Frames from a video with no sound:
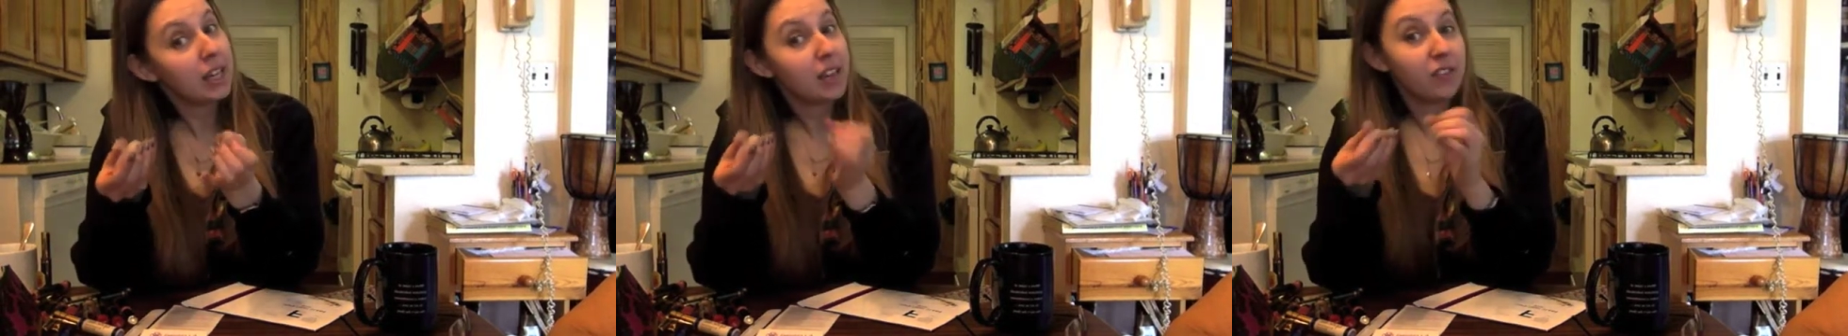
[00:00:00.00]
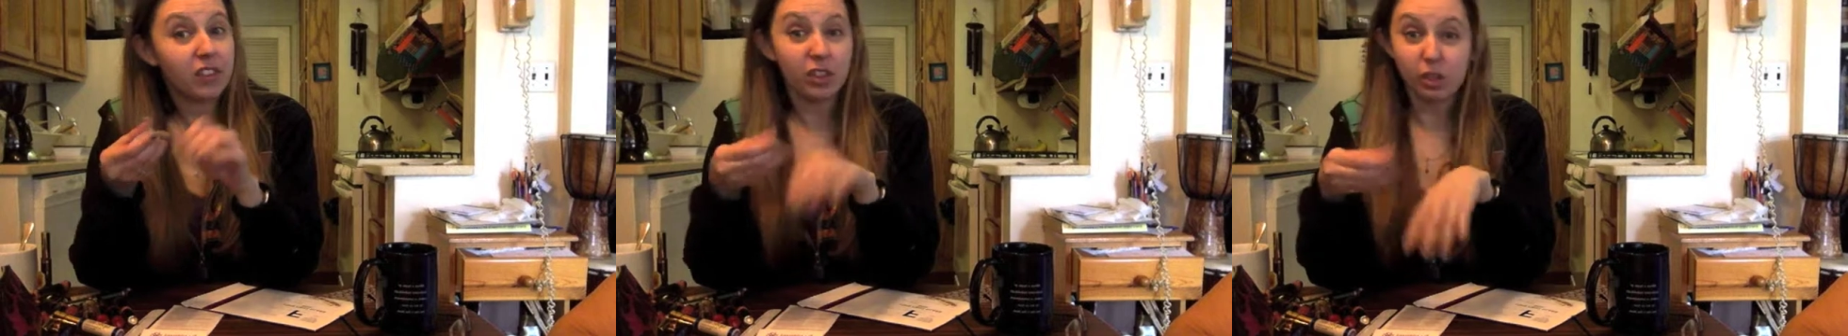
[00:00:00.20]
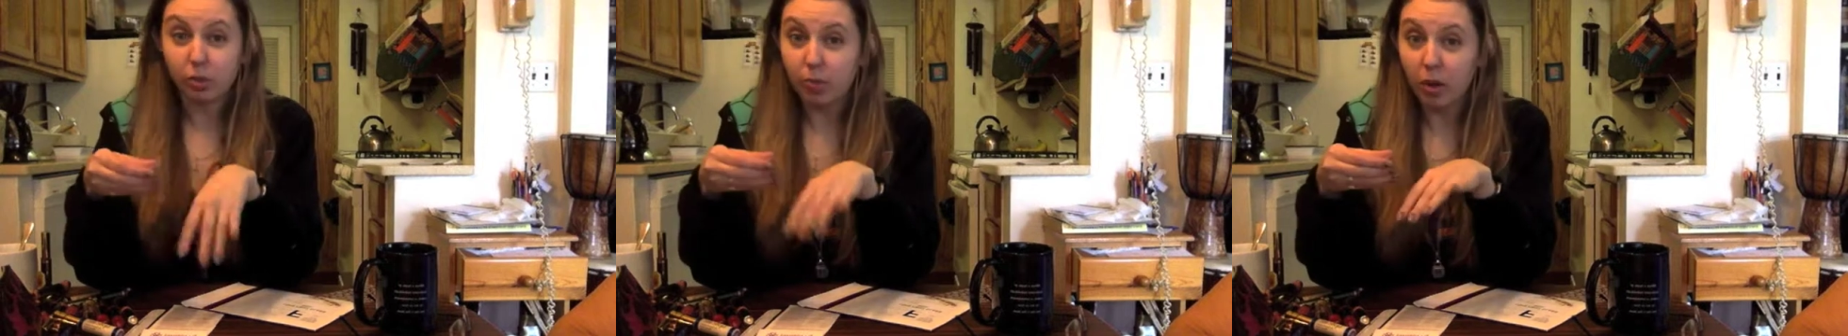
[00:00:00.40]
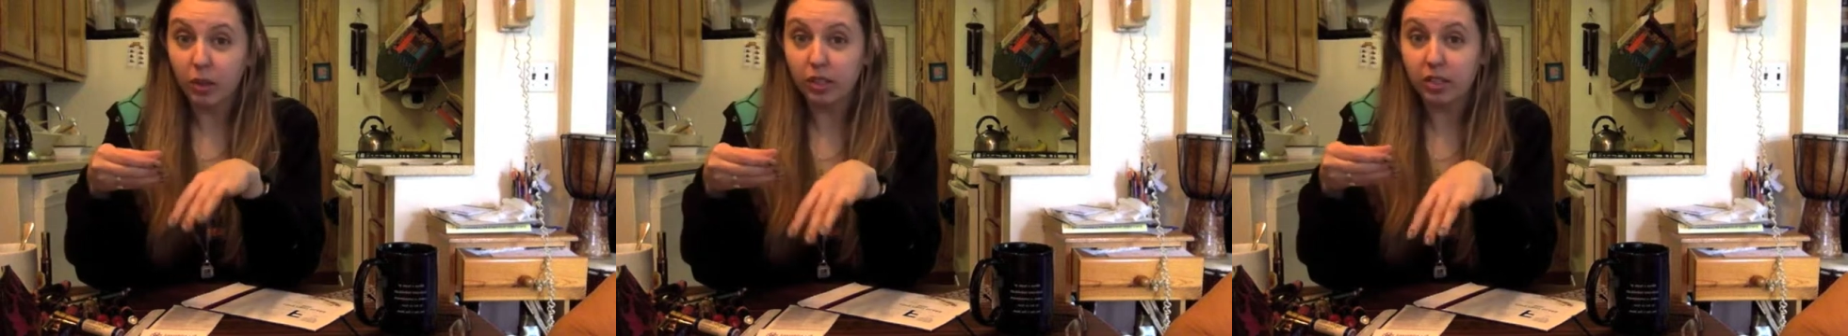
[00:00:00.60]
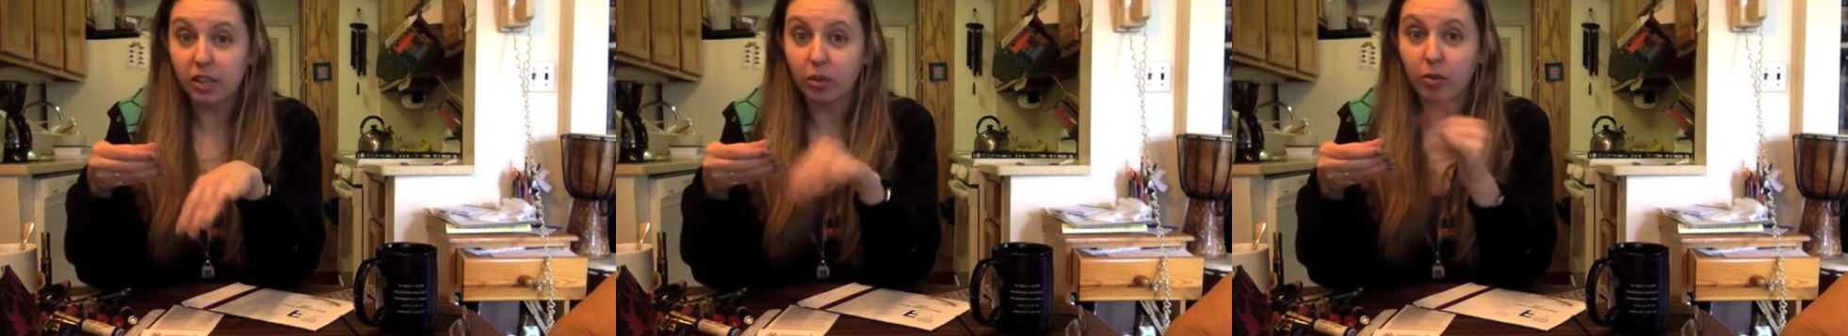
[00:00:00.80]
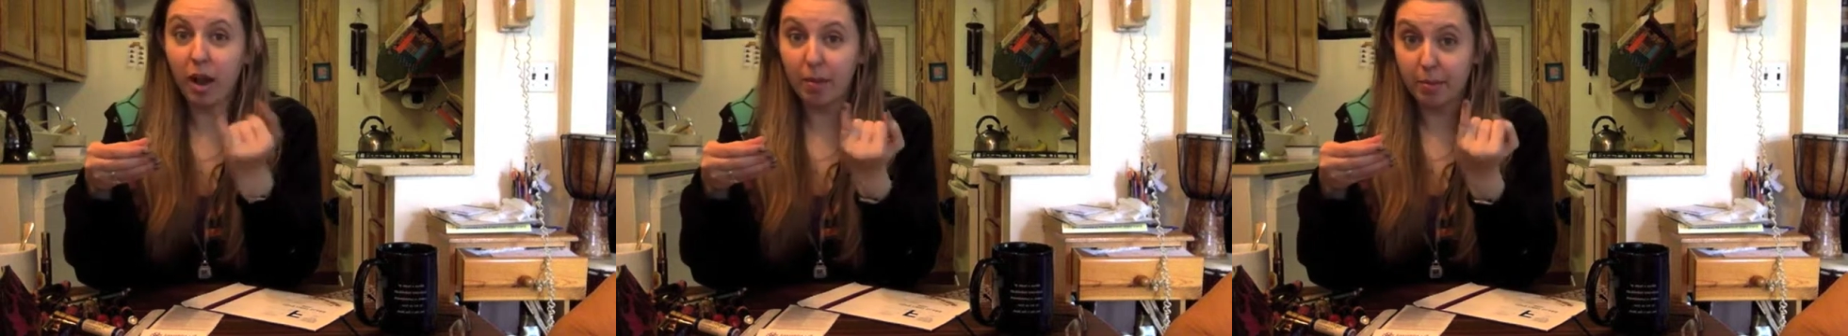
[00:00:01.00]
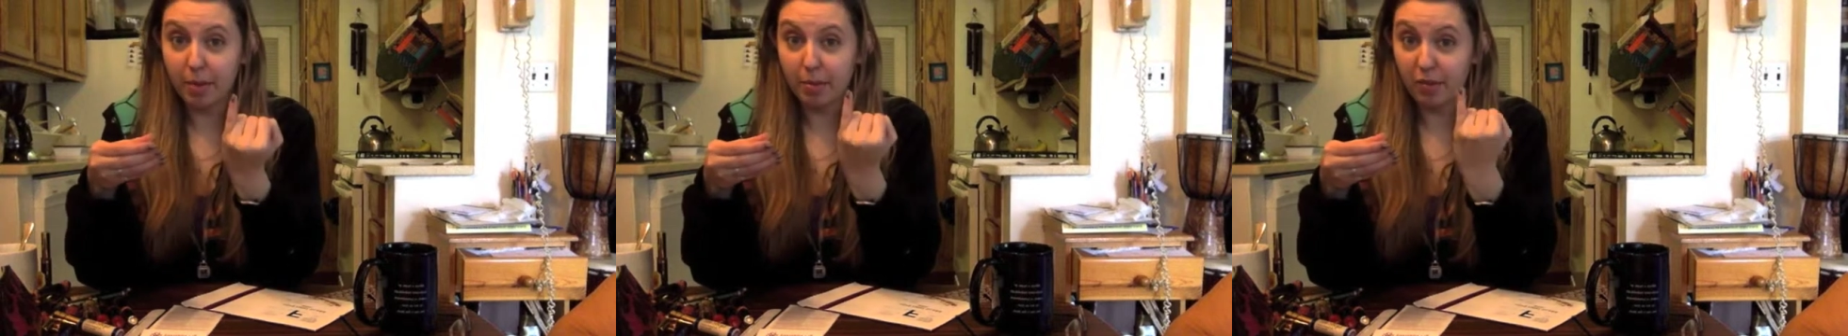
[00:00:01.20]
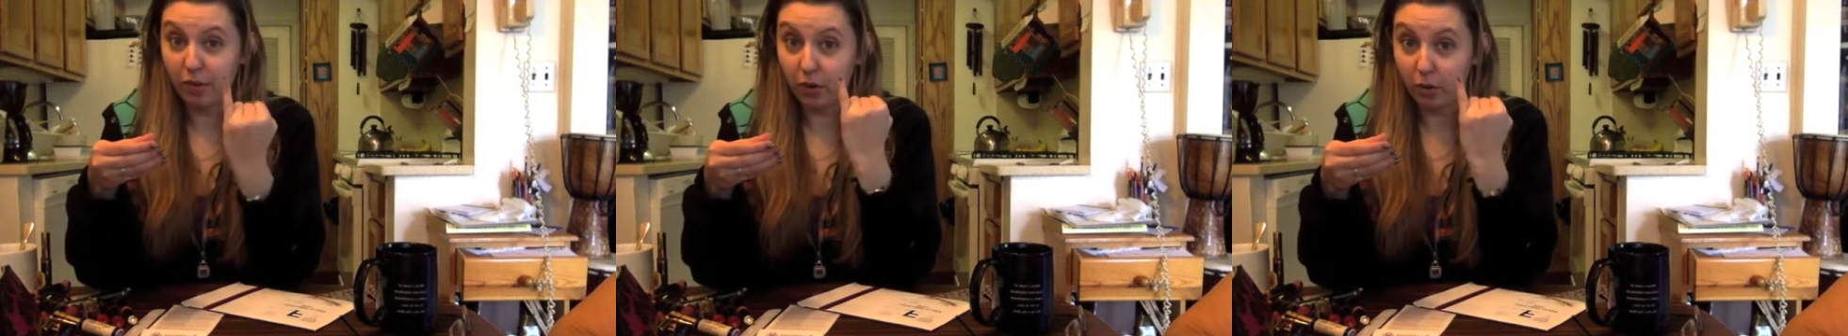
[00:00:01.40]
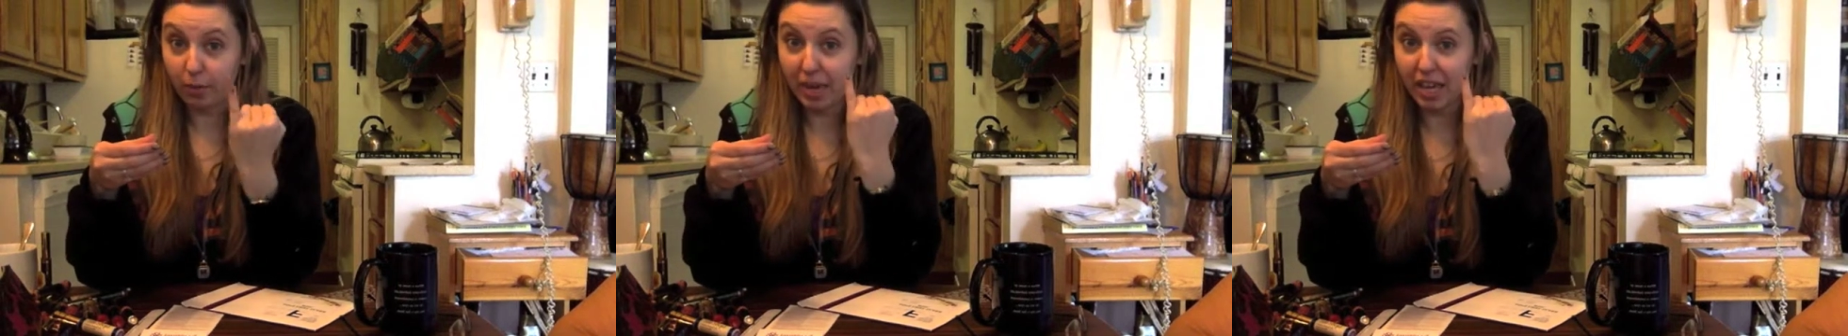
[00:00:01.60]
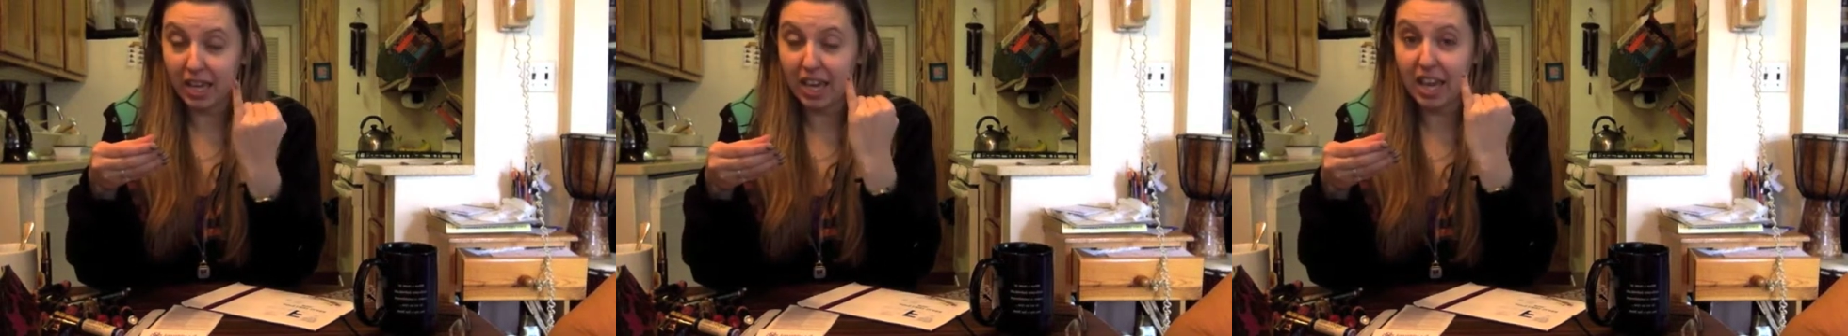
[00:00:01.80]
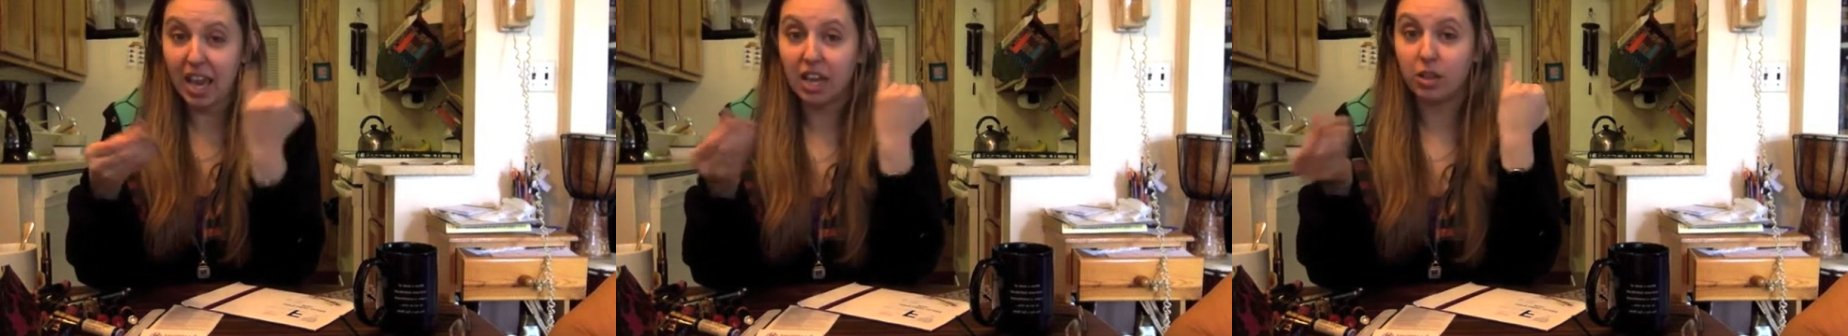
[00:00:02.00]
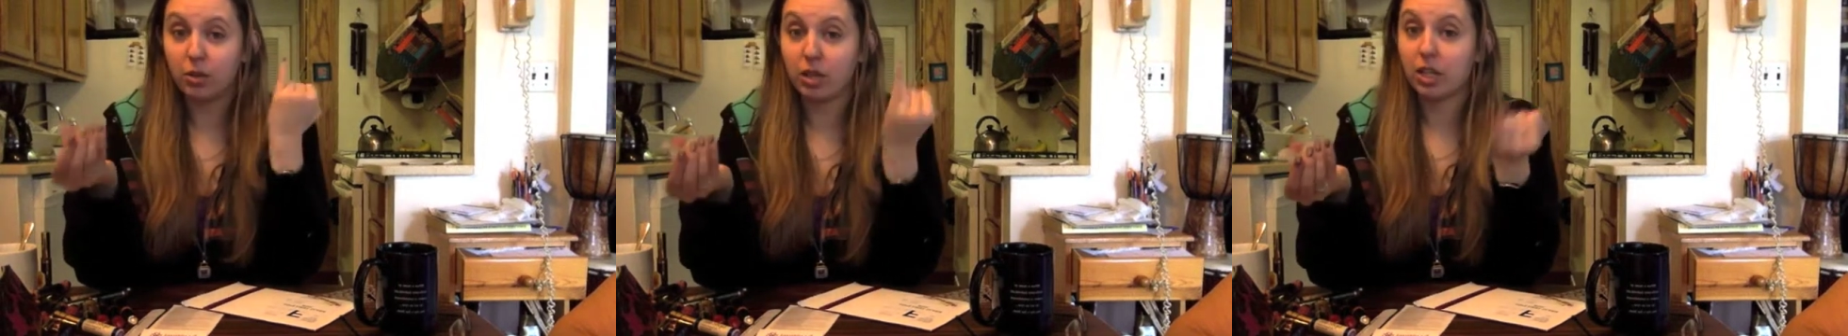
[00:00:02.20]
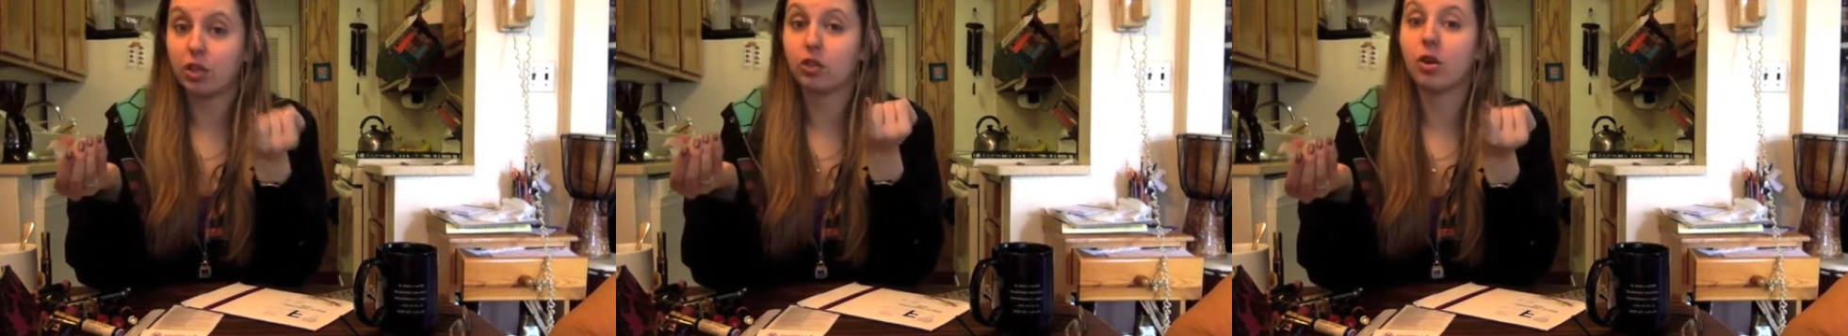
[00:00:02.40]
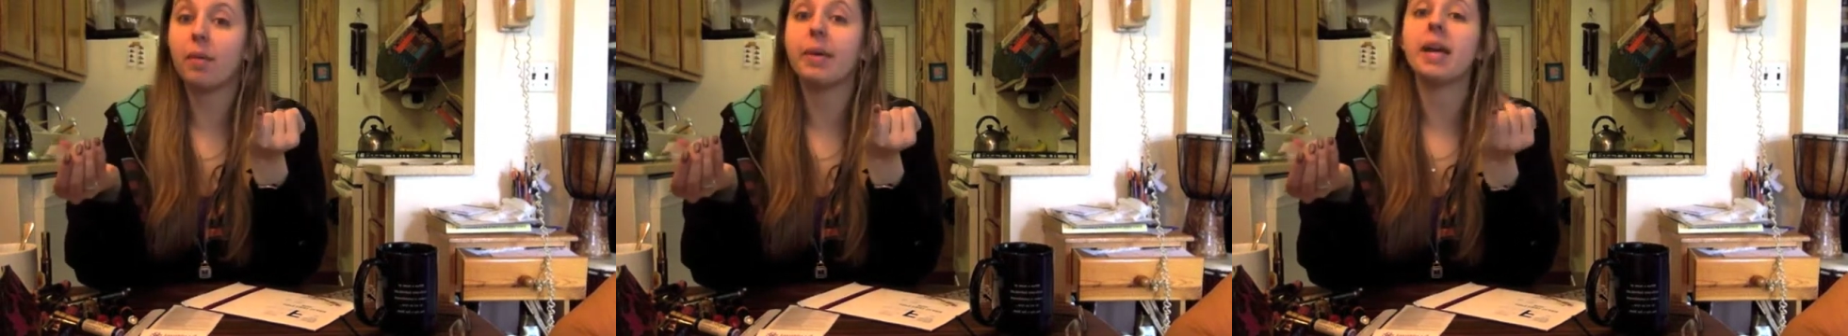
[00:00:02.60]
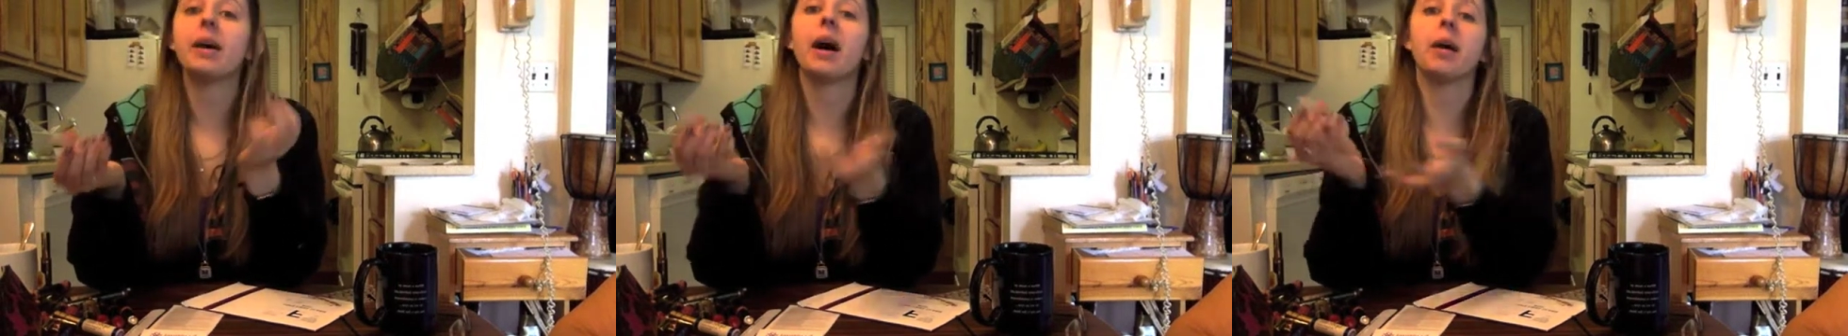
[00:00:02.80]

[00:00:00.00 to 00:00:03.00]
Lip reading: even the smallest nail wrap, maybe for your pinky, and you need to trim it,